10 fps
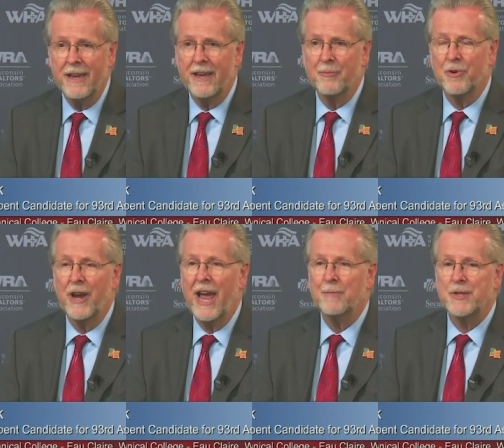and
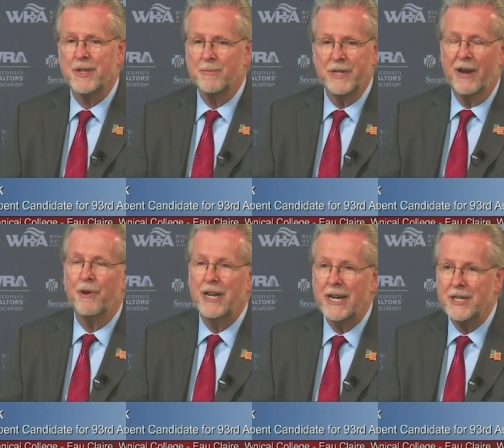perhaps some
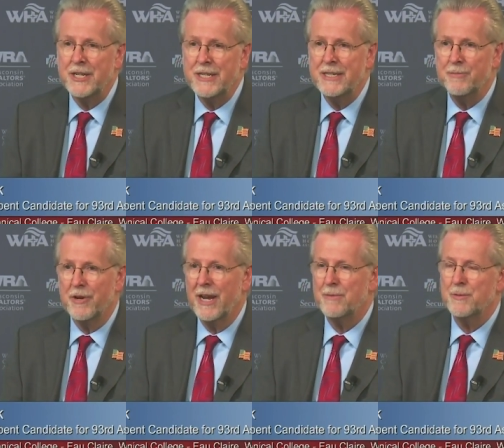debt reduction.
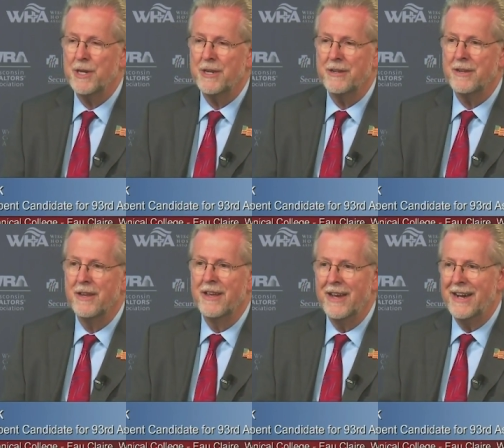Perhaps we can
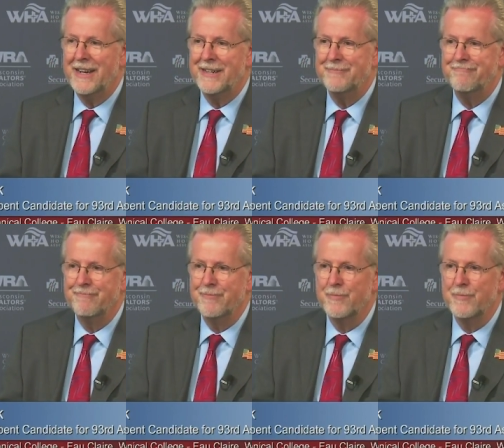uh,